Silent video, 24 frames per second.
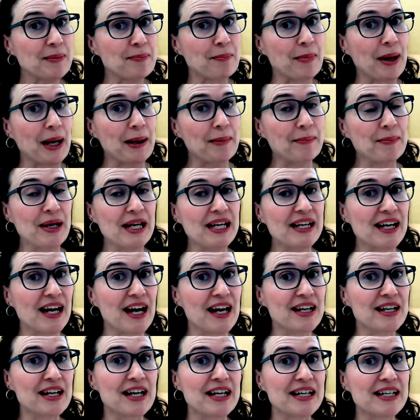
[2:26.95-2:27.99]
might make
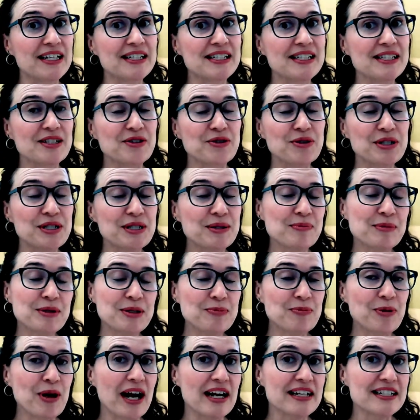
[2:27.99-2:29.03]
a nice
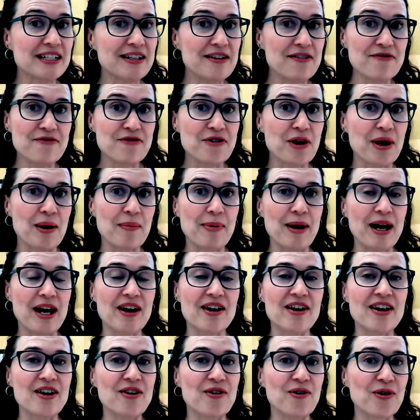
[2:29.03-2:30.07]
Christmas present for a
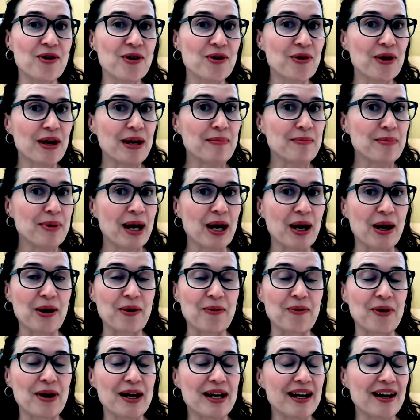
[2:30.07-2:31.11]
parent or a
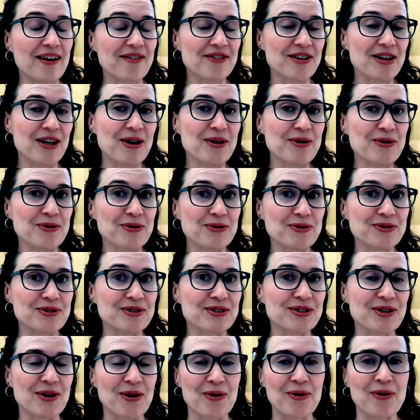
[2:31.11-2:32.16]
grandparent. One never knows.
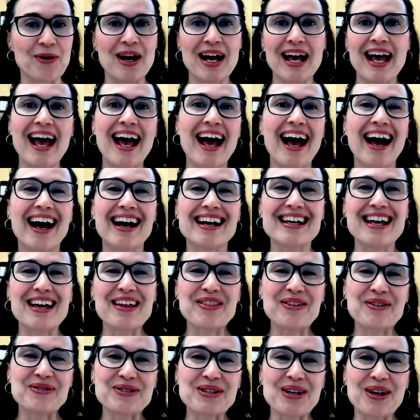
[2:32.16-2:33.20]
So,
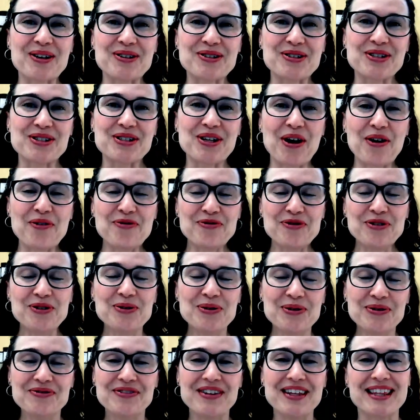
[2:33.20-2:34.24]
again, those are just a
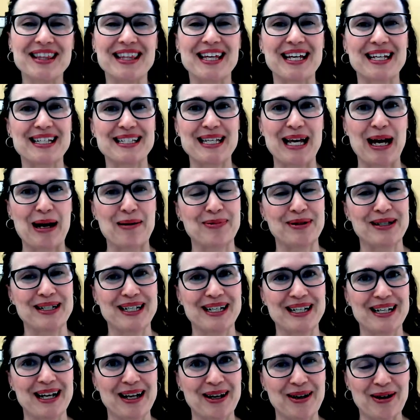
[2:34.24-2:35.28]
few of the things
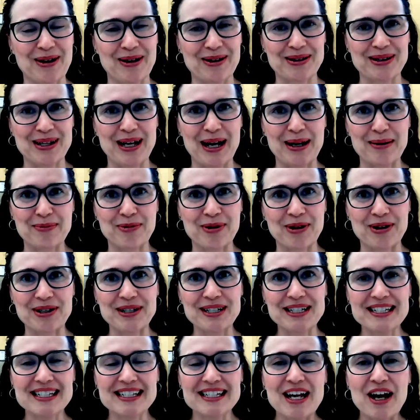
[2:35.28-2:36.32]
happening at our
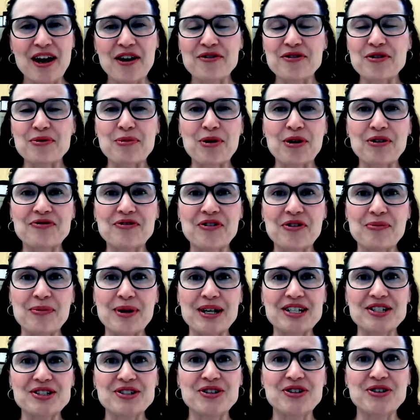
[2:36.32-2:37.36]
libraries. For more
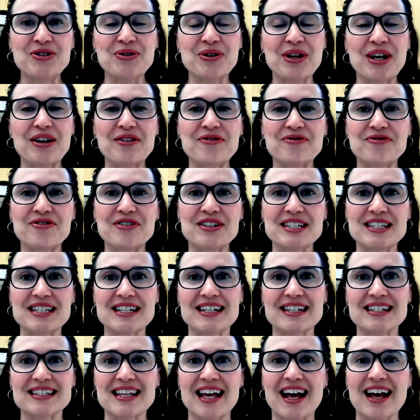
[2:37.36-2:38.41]
information, you can
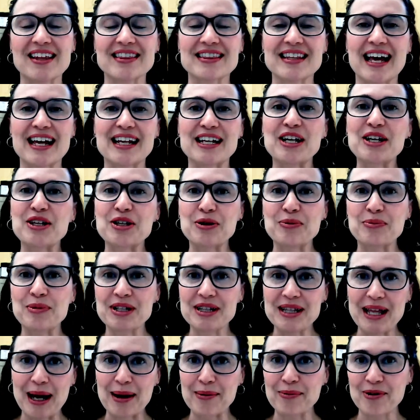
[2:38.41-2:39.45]
visit us online at
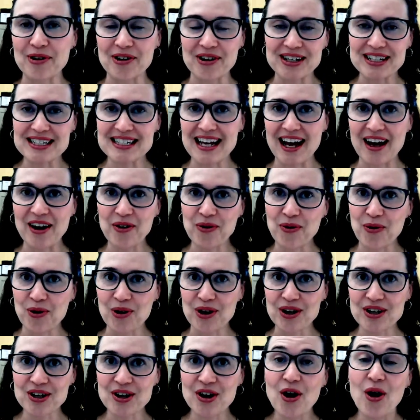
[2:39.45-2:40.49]

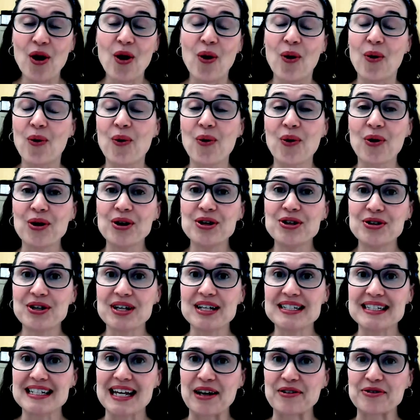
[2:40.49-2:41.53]
yumalibrary.org or you
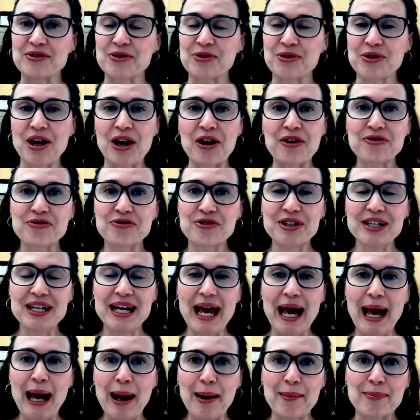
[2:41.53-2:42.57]
can download our free
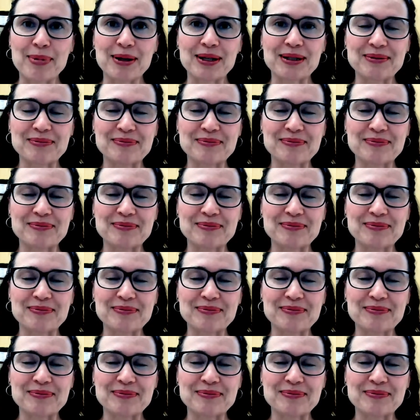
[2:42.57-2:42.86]
app.